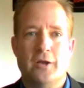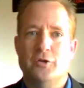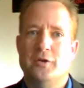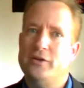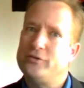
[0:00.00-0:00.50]

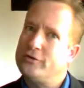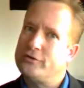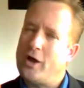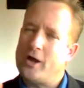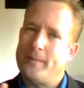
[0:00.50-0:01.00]
You need to
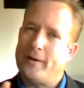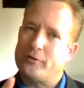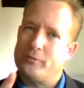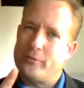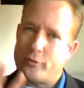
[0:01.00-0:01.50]
talk about
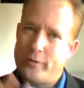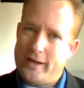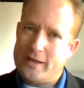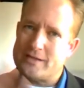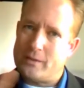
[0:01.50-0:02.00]
some of the
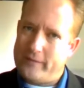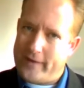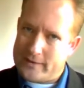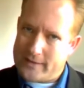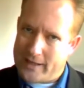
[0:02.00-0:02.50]
readings that we've
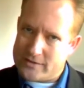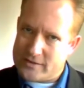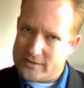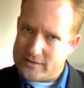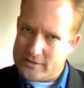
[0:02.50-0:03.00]
had attached
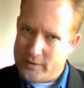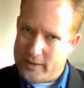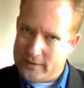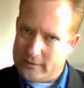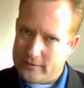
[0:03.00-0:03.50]
to this
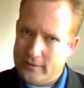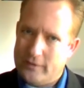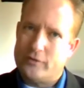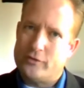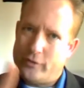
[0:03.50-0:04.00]
unit.
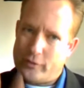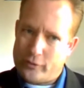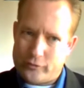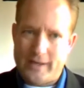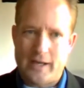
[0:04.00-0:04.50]
So
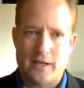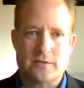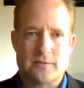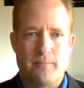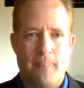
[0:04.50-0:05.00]
there's
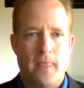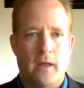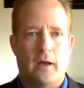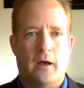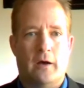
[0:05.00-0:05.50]
readings,
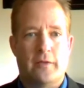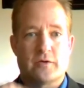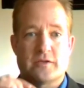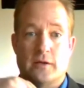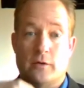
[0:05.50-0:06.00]

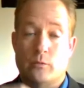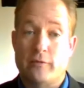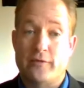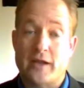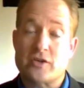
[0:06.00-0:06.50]
there's a
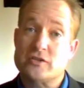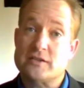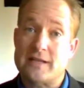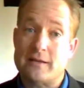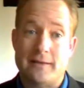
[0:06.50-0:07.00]
reflection
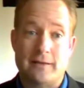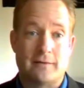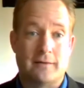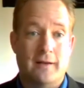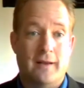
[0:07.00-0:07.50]

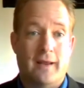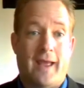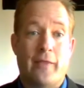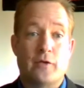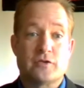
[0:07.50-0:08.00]
segment,
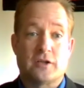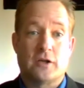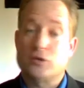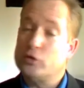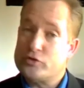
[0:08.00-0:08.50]
and there's a
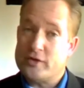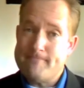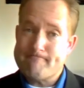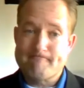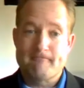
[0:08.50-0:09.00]

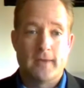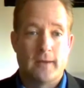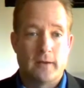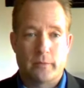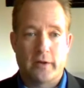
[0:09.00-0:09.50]
conclusion.
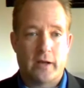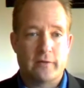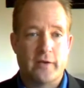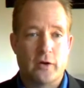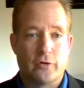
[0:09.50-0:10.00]
I'm running out
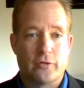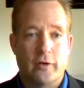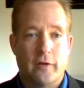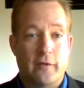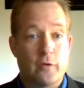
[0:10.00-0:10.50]
of fingers.
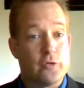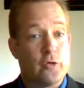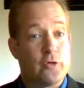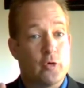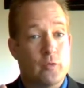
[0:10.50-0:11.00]
Then there's
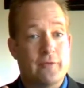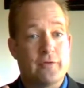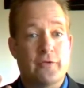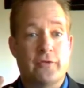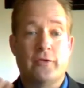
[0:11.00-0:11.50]
also
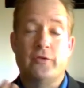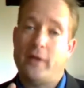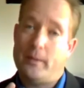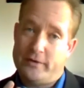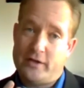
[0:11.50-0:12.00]
references
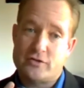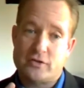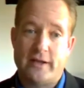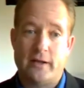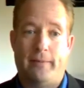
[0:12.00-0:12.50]
and
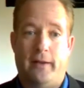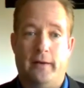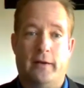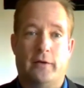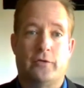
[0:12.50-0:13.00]
potentially an
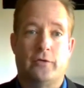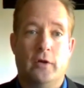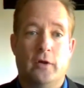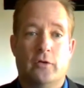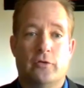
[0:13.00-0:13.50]
appendix.
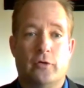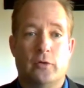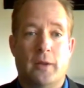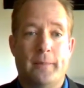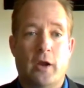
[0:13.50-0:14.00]

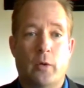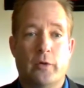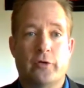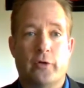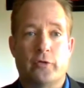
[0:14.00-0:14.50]
So let me go
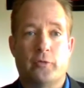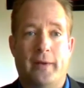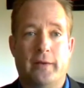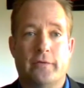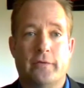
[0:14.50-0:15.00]
into those
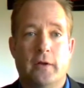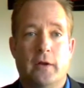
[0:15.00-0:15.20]
bits.